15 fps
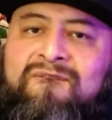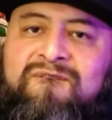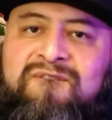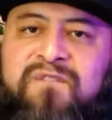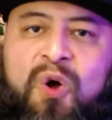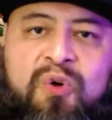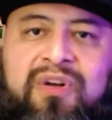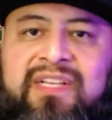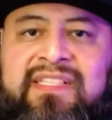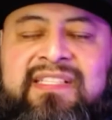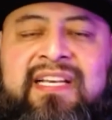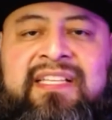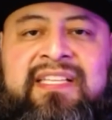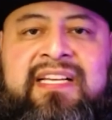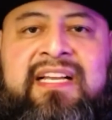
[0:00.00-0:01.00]
focus
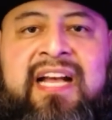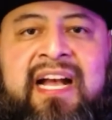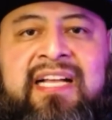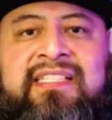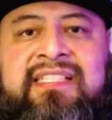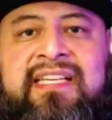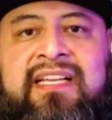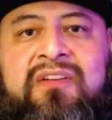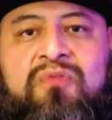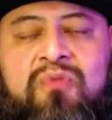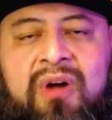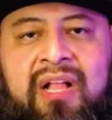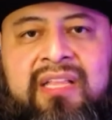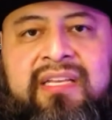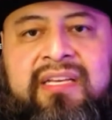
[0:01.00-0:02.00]
on the content
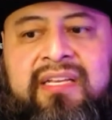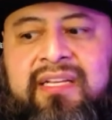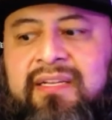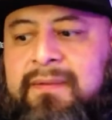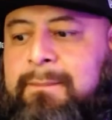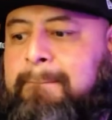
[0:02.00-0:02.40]
quality.